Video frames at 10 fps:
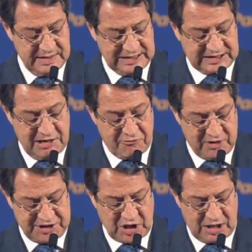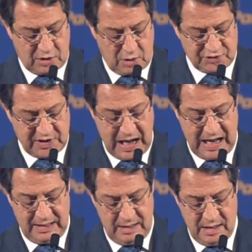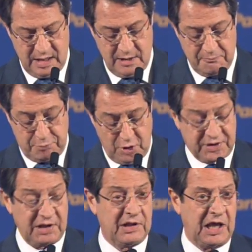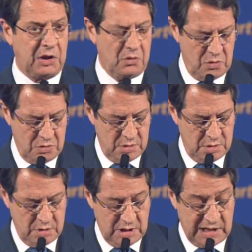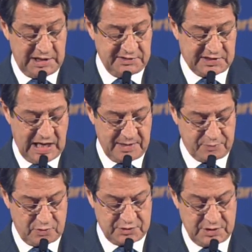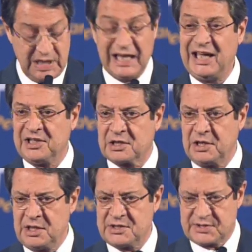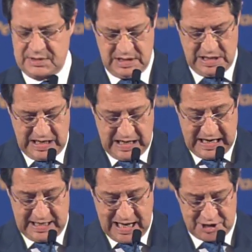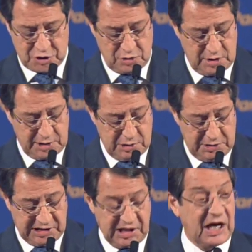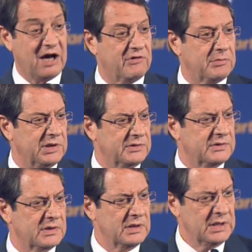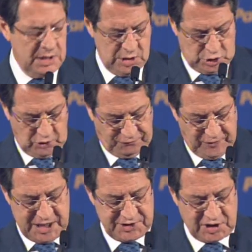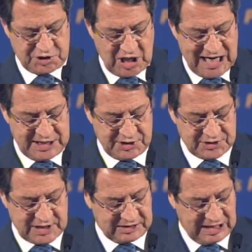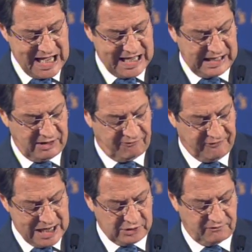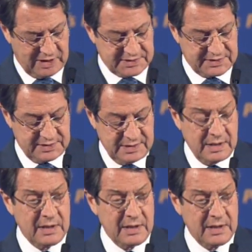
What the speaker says: that can reach across the aisle, both in the EU and in Cyprus. It needs a national unity government to face the challenges that lie in front of us.